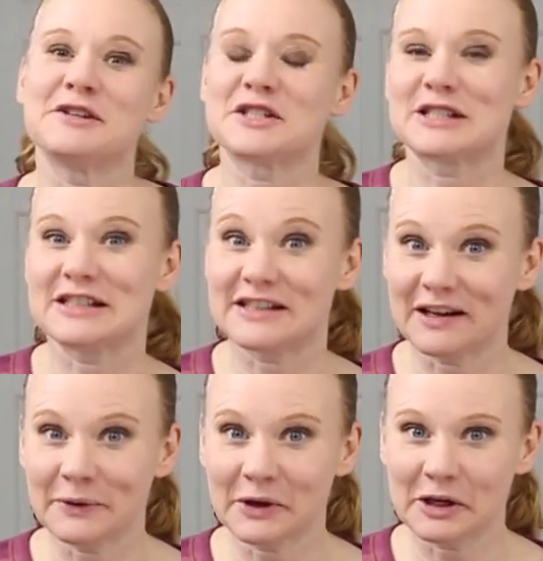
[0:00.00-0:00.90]
So
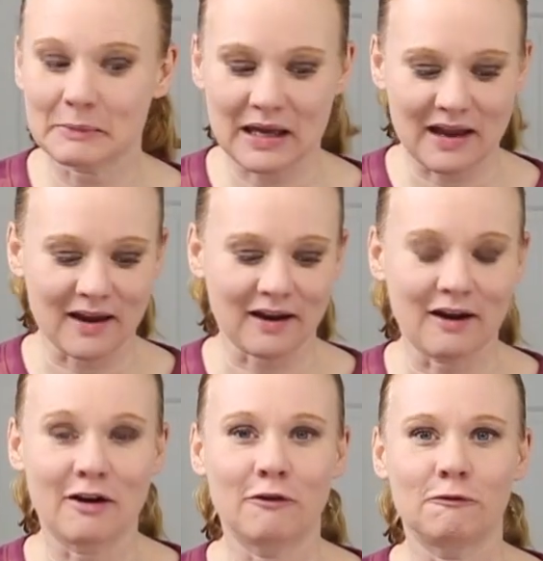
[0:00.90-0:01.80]
today we're gonna make
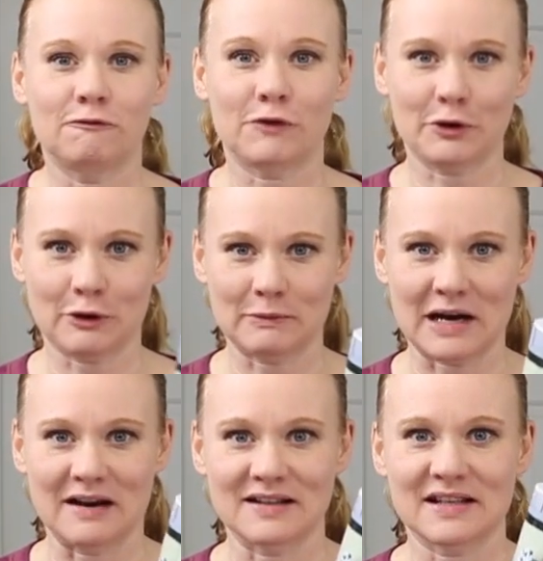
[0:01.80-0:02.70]
photo
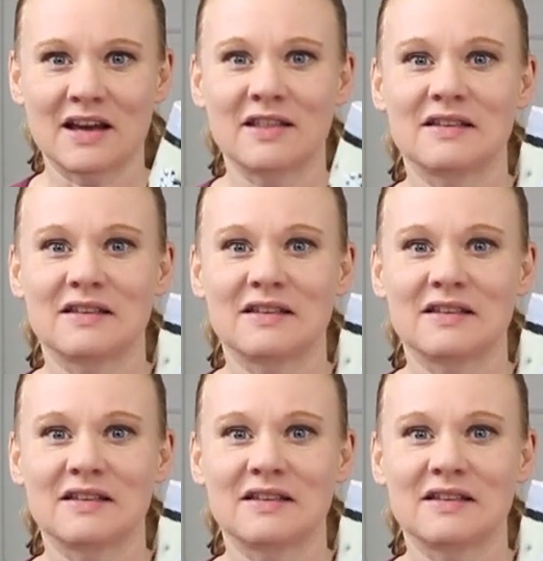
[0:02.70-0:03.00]
mugs.